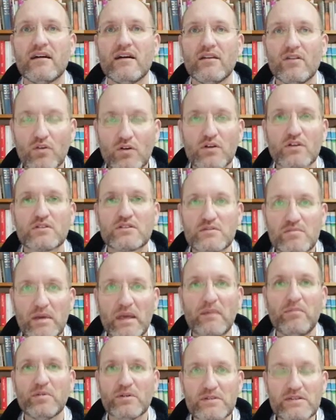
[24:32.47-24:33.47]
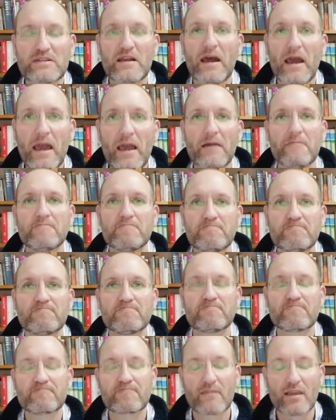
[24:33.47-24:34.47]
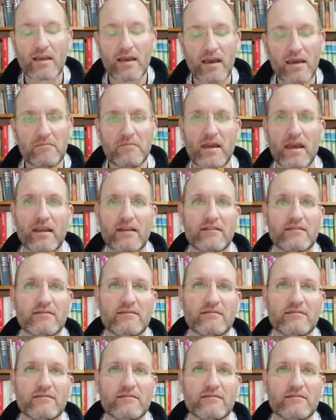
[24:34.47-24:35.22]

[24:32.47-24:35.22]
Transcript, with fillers: And all God's people say, Amen.